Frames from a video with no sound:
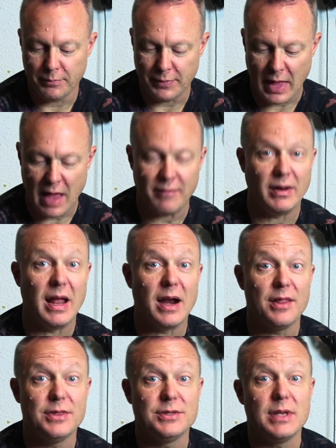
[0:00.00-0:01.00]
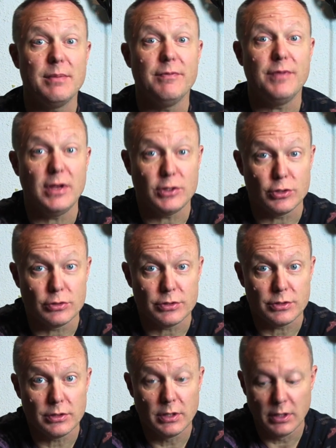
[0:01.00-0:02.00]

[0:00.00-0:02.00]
They have a lot of the same features.